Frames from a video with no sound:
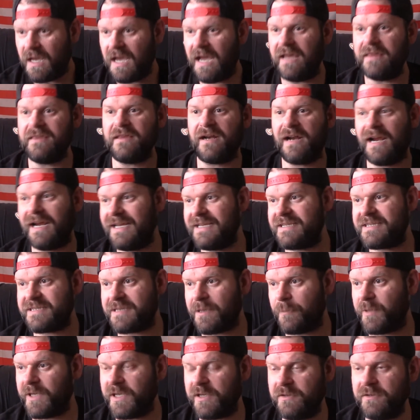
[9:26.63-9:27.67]
And then I get
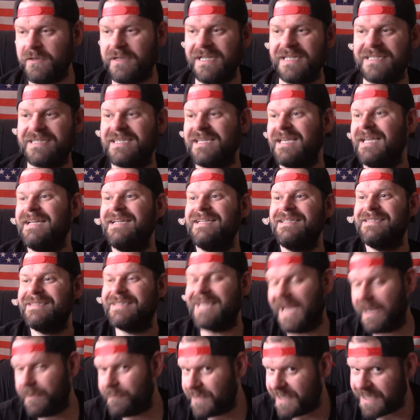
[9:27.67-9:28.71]
somebody who gets
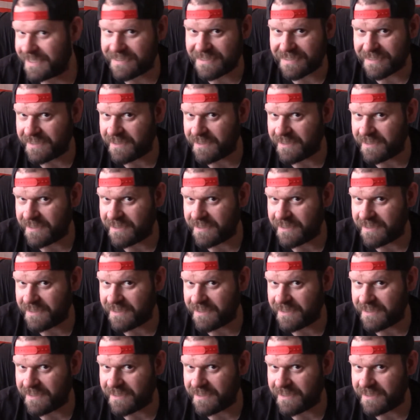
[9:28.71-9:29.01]
10 minutes